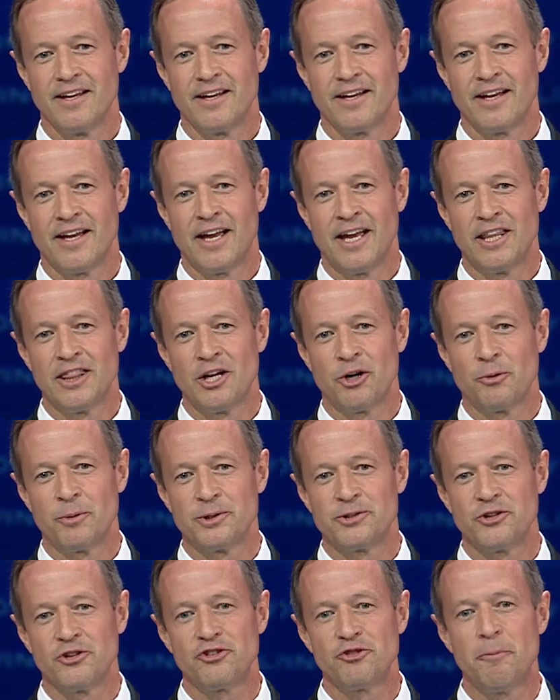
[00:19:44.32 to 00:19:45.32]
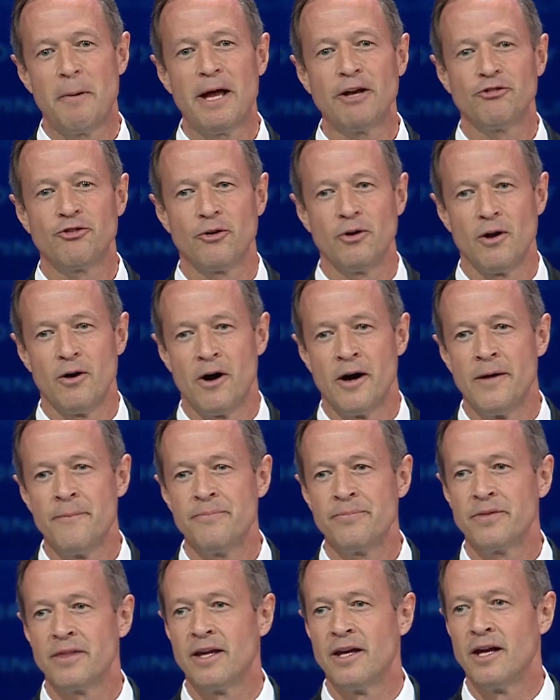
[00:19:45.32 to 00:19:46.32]
And there was a special on
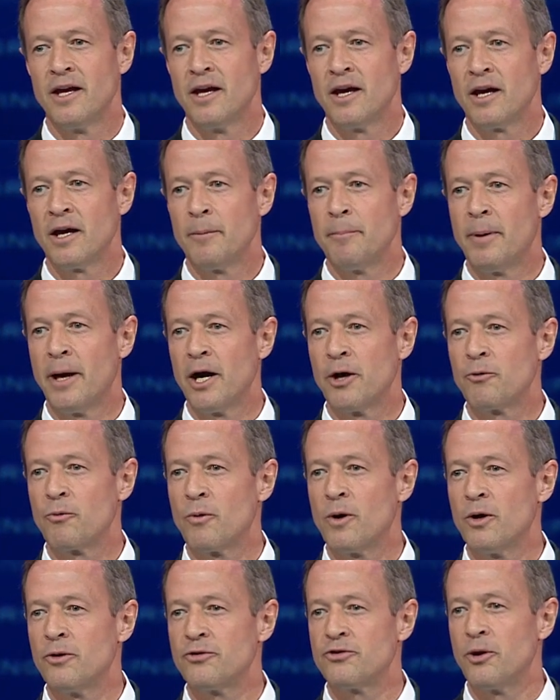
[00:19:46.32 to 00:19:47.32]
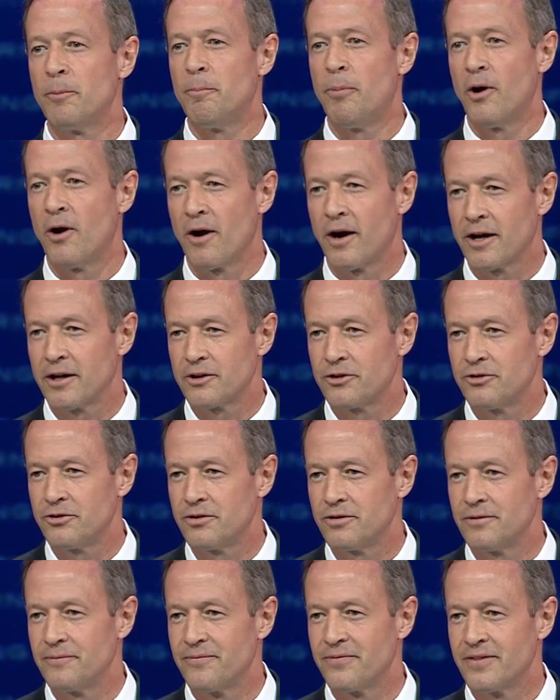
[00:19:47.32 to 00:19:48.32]
about Rosa Parks
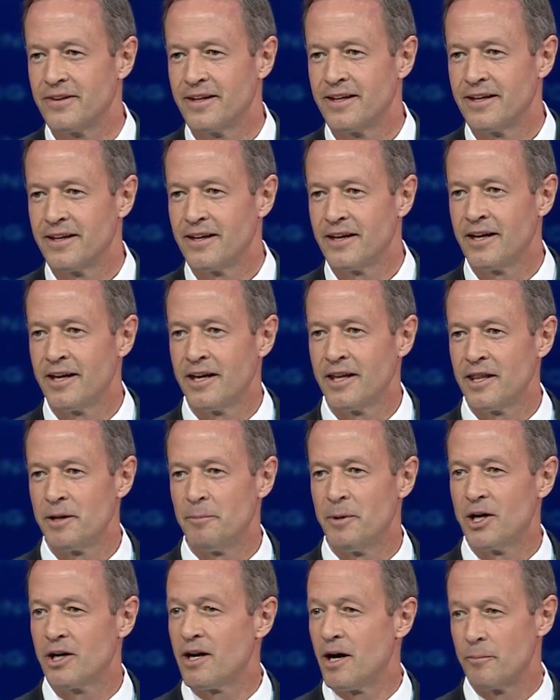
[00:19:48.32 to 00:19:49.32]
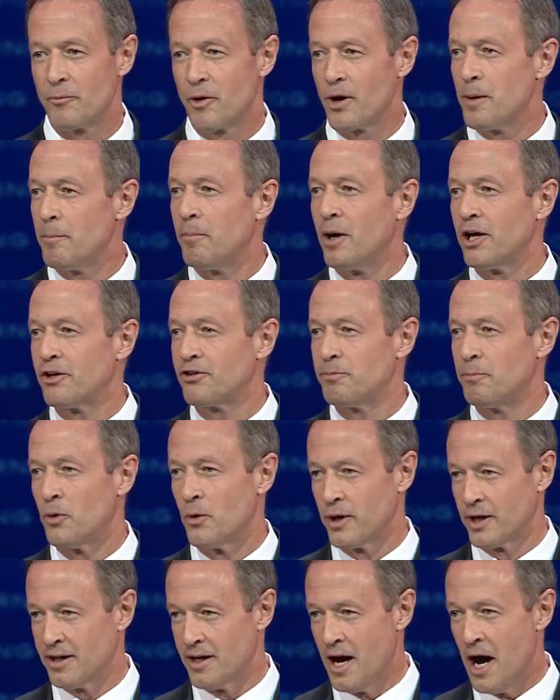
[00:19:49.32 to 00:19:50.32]
and the Montgomery bus
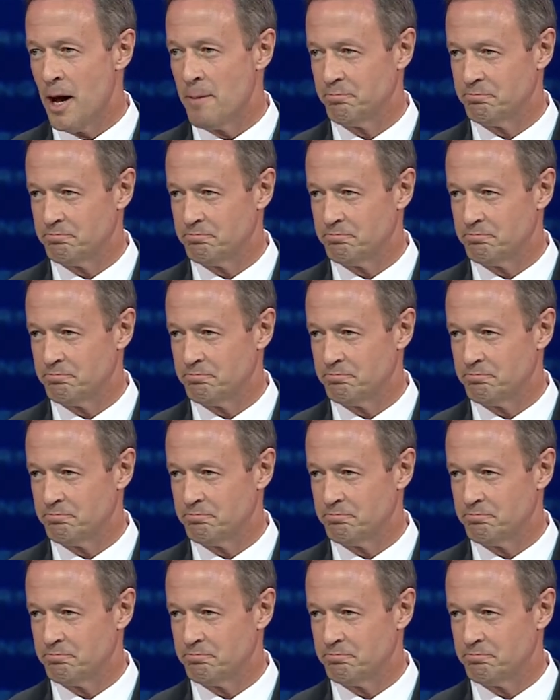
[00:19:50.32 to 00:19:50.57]
boycott.